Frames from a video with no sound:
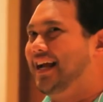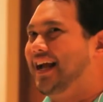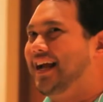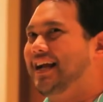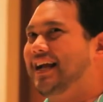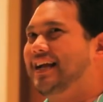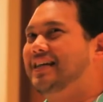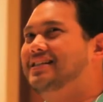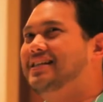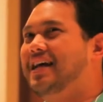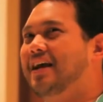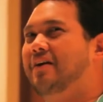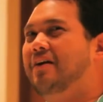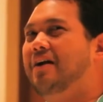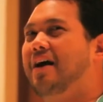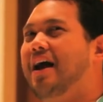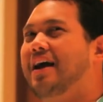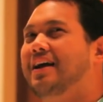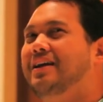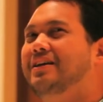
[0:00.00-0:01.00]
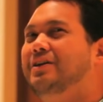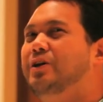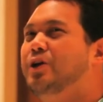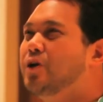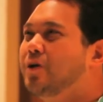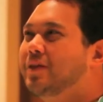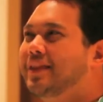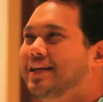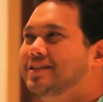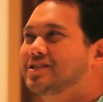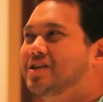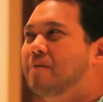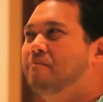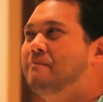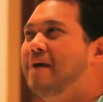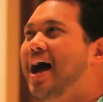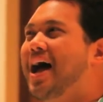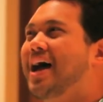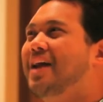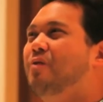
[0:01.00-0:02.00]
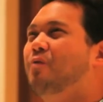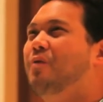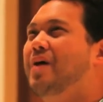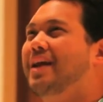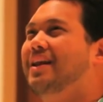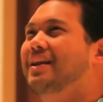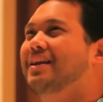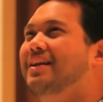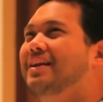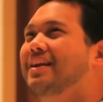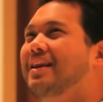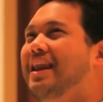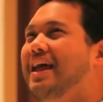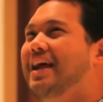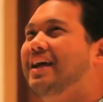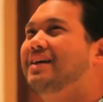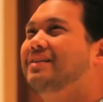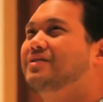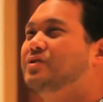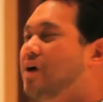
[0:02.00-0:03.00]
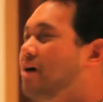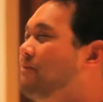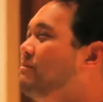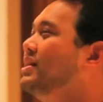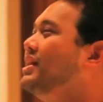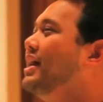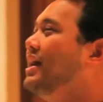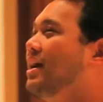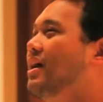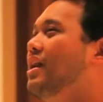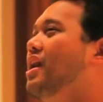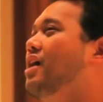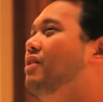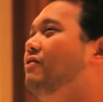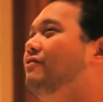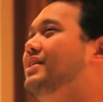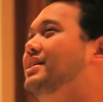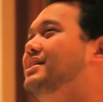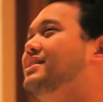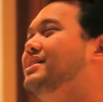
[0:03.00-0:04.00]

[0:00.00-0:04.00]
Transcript: I guess. I, you know things are bad when, like, so I've been taking a lot of these